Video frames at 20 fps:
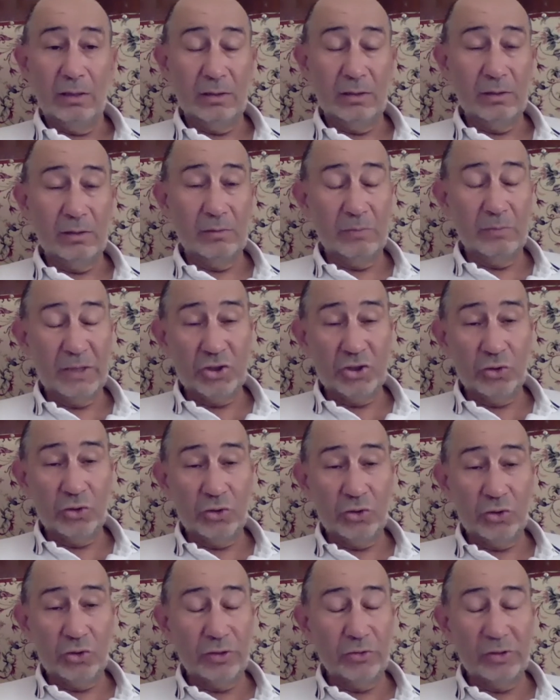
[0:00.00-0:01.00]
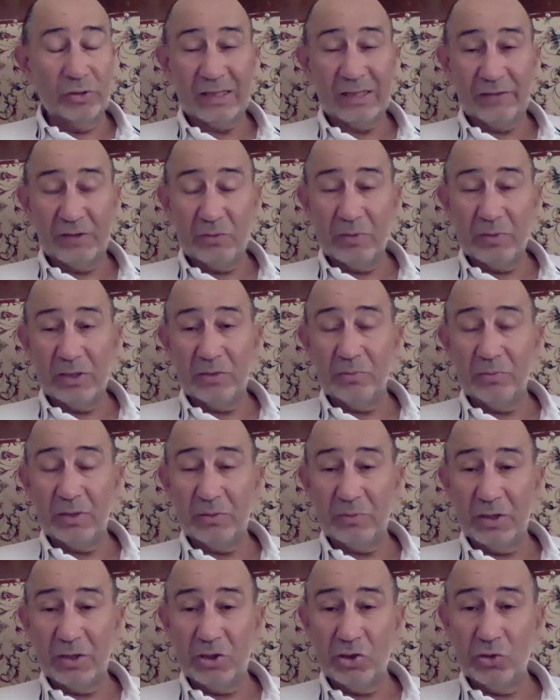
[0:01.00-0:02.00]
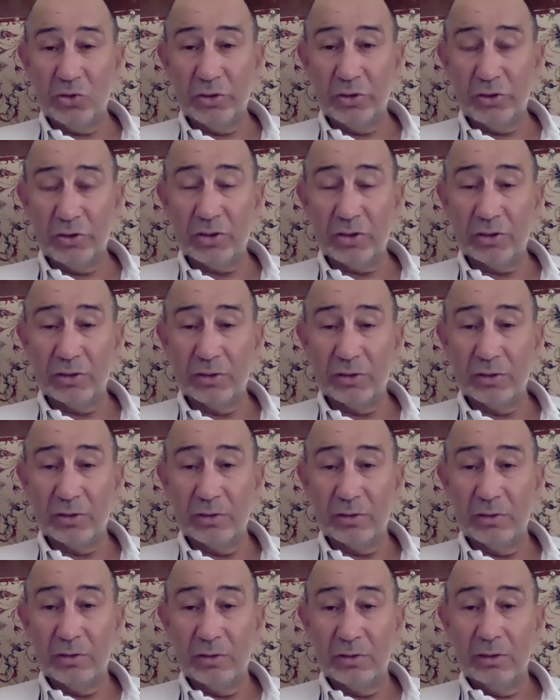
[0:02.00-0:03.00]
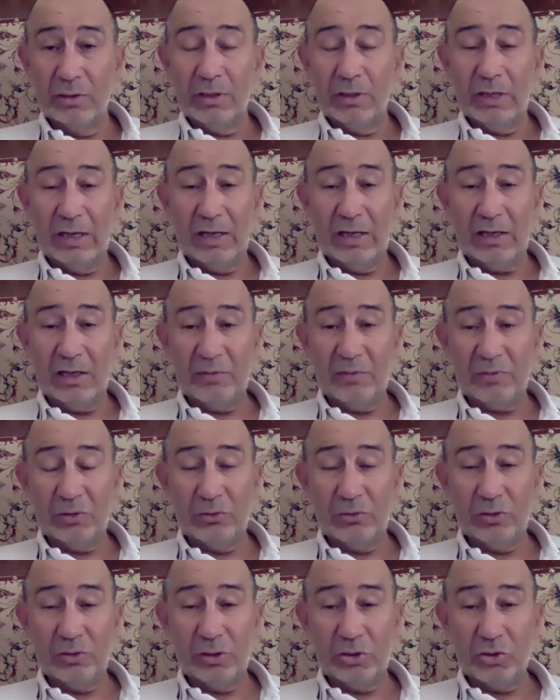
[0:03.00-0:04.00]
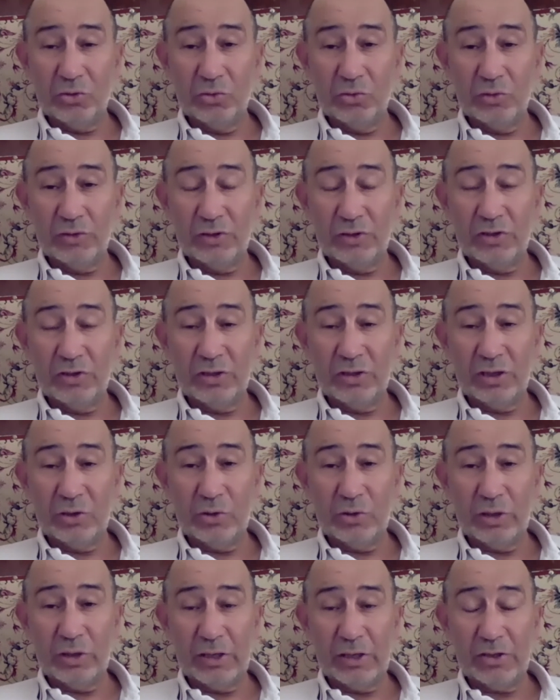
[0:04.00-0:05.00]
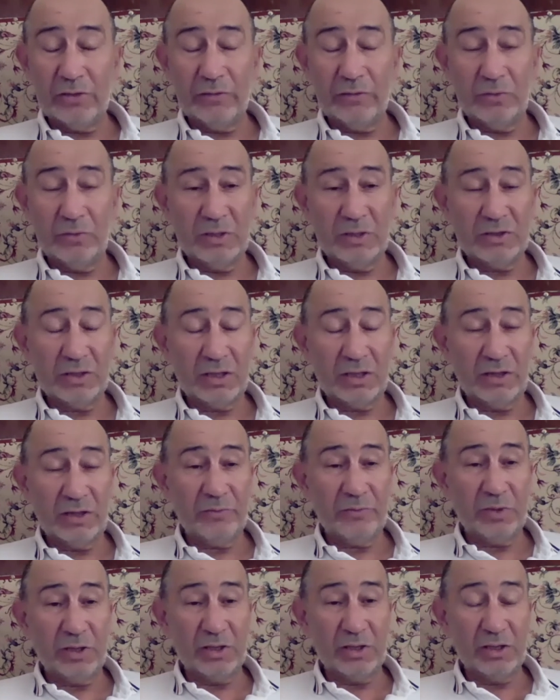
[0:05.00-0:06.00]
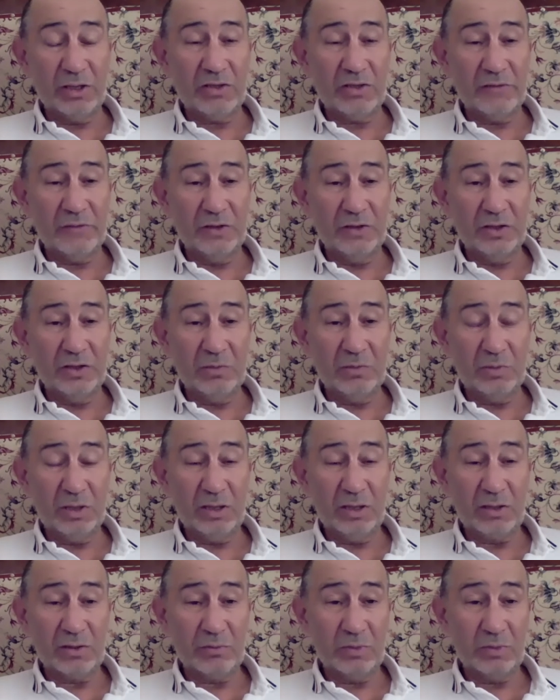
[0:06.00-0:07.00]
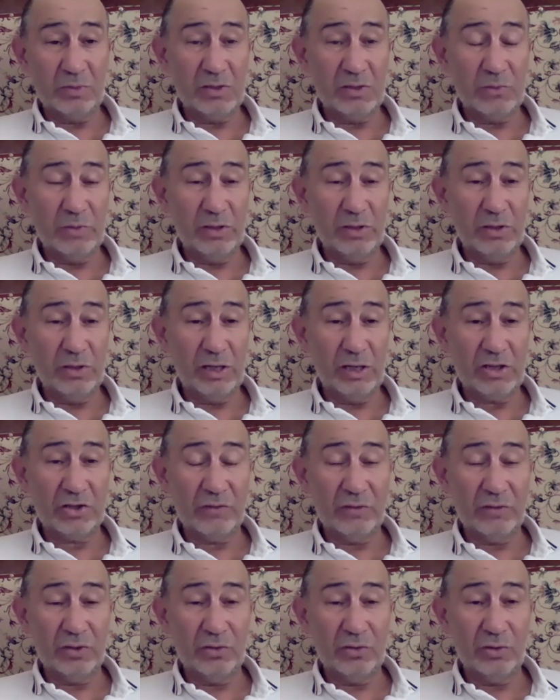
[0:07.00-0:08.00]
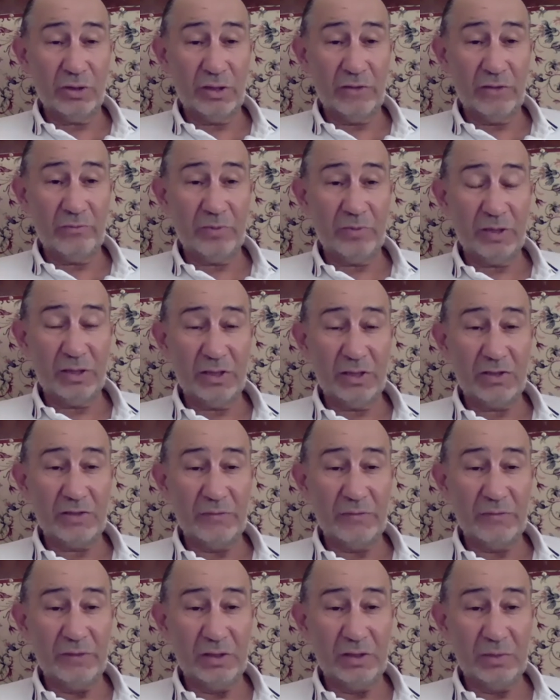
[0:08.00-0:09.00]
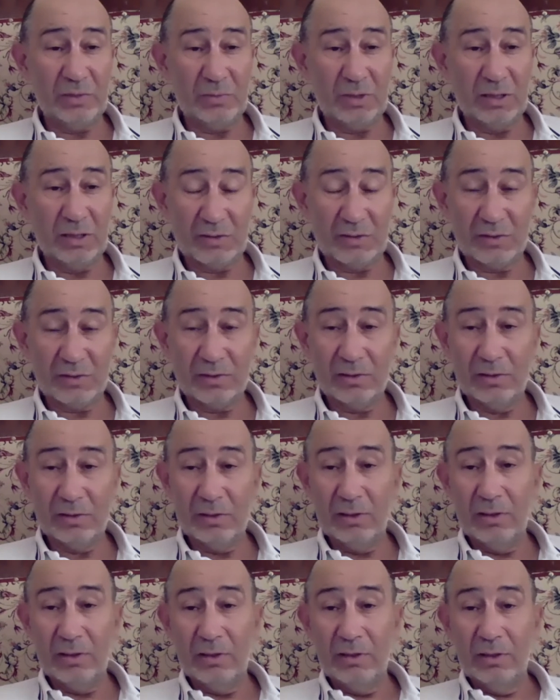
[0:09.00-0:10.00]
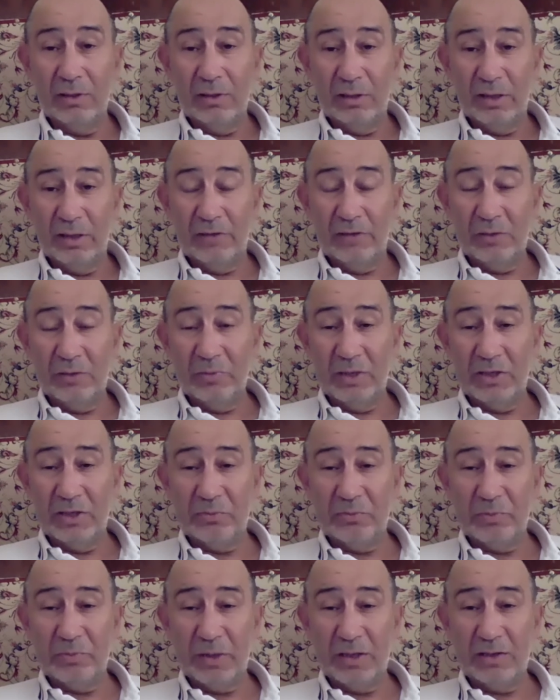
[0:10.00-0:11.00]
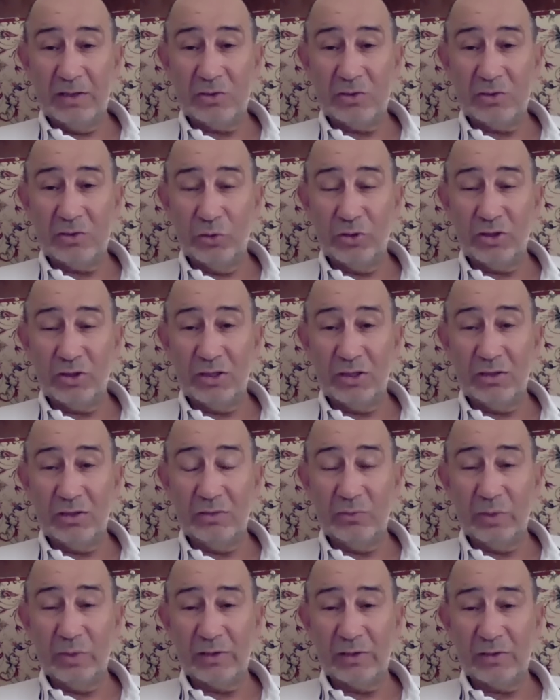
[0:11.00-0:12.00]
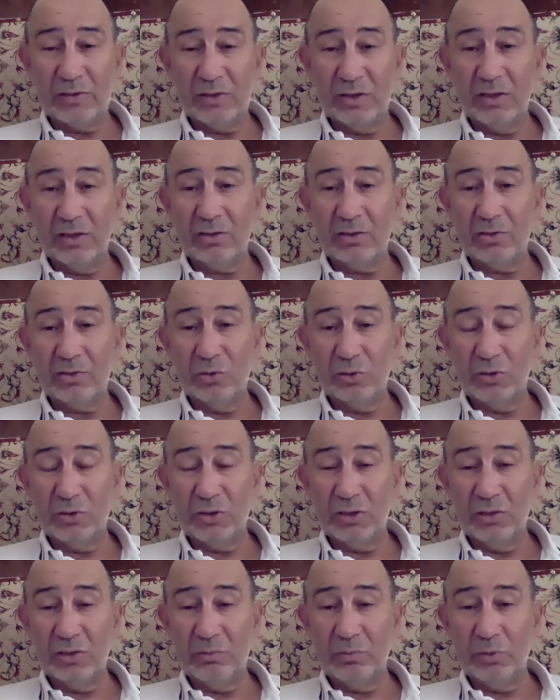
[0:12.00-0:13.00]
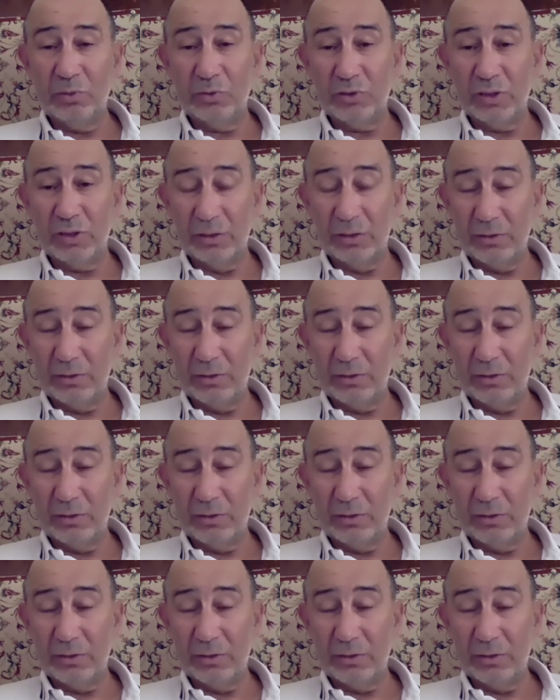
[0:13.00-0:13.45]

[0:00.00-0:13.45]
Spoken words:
Majority, not everybody, but majority are absolutely sure that in our country we must have progressive income tax. By the way, in Russia we don't have progressive income tax. Everybody pays 13%.